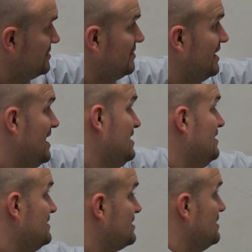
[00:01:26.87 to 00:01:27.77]
So again,
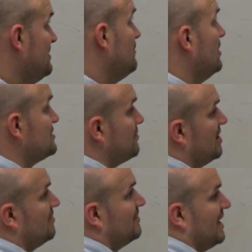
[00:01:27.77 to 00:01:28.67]
that's going to be 1
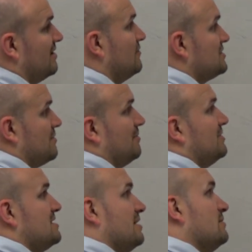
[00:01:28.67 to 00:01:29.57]
squared. Negative 1 squared
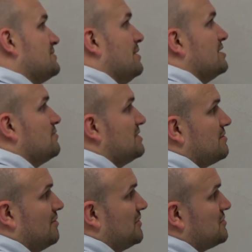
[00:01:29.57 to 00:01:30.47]
plus negative 1 squared is 1
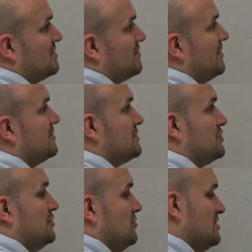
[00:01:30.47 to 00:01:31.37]
squared plus 1 squared, which is
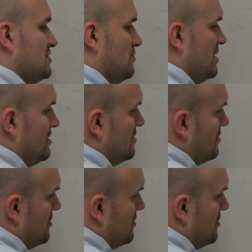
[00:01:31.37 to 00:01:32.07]
2, which is 1.